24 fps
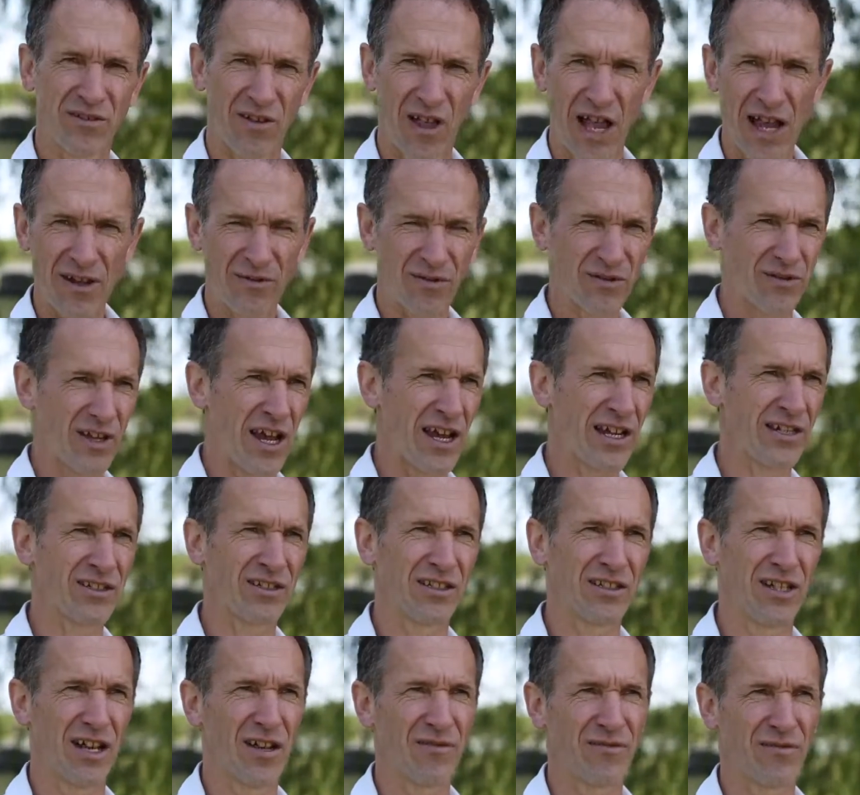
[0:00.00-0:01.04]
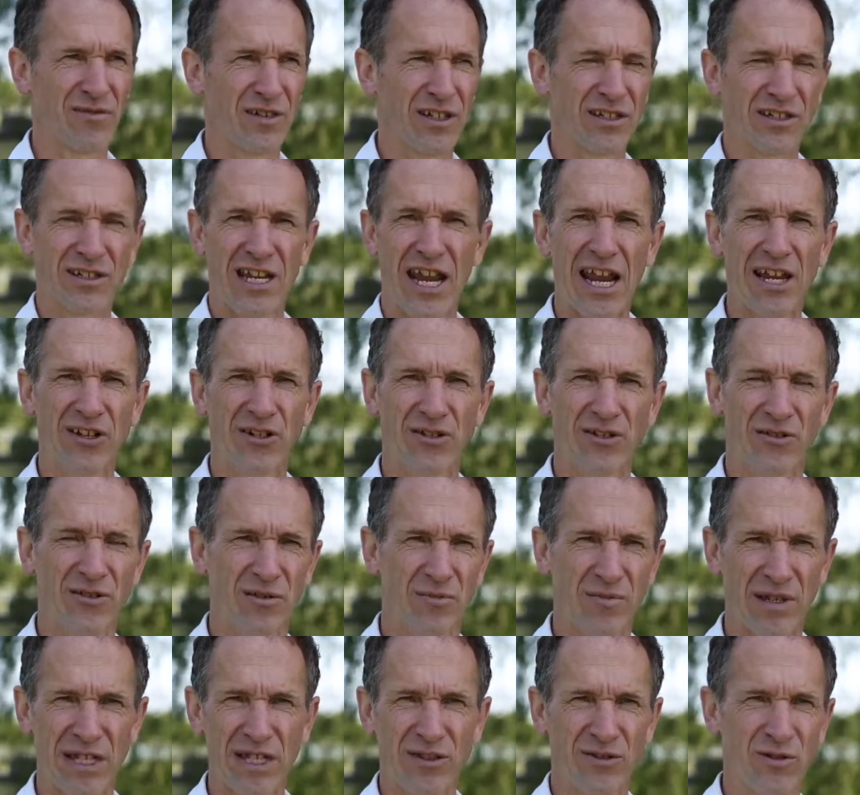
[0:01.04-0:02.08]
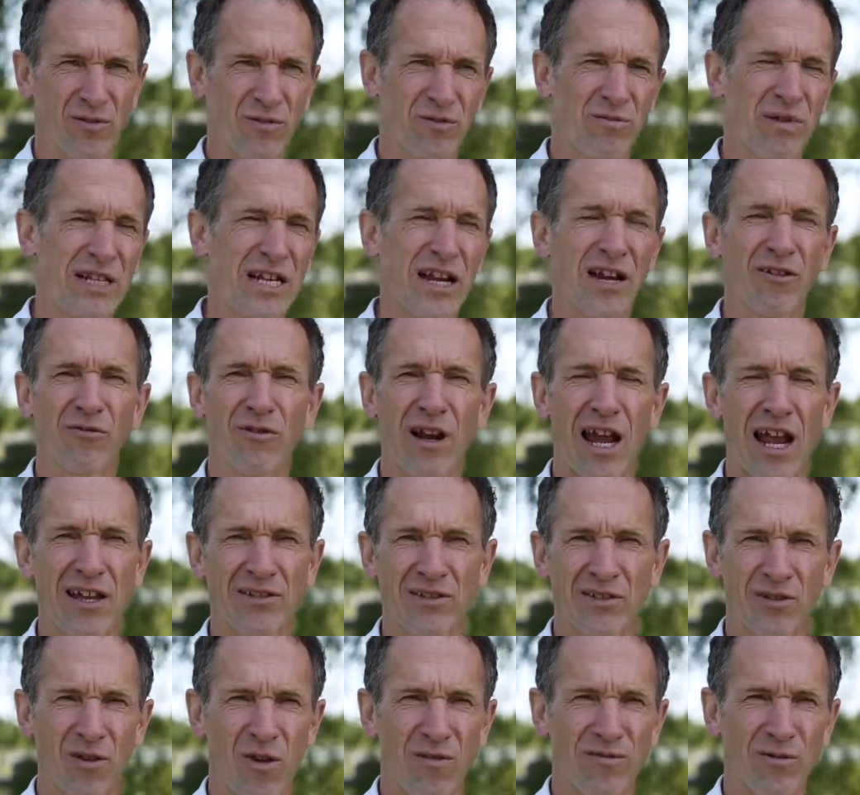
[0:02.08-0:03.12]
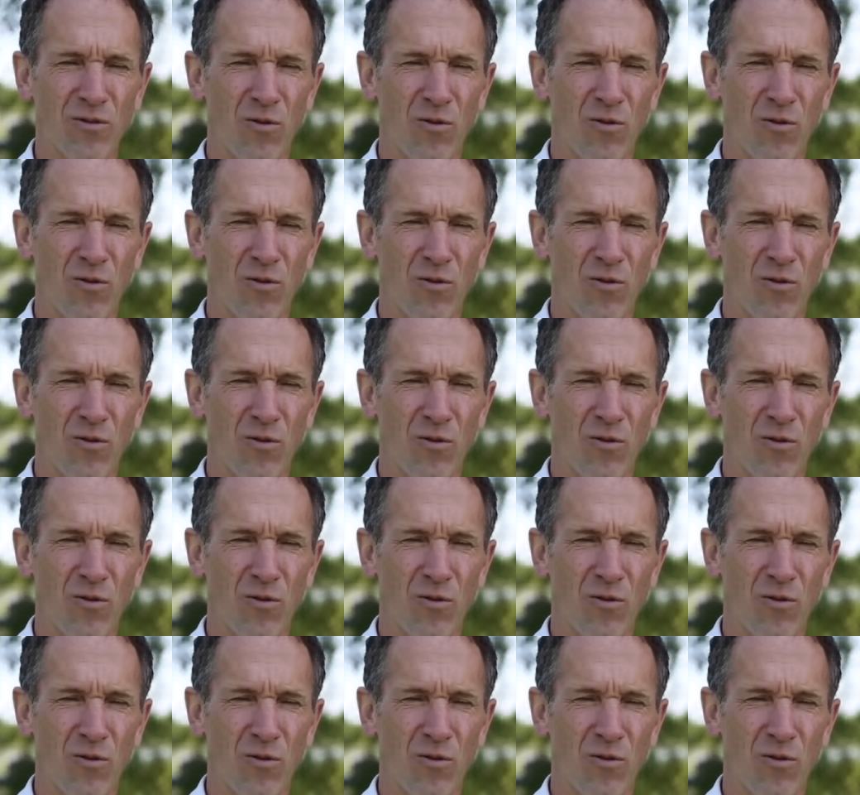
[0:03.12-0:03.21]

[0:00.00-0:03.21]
life cycle of, in nature, the bees would be at rest over